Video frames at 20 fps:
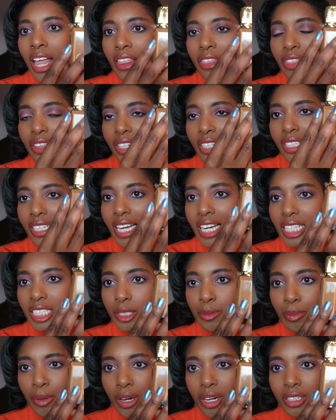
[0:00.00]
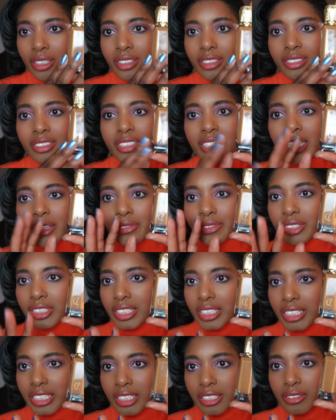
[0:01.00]
The glass bottle
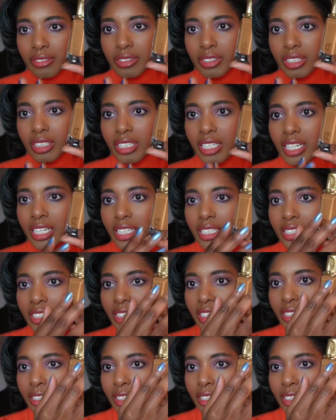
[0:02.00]
definitely gives luxe.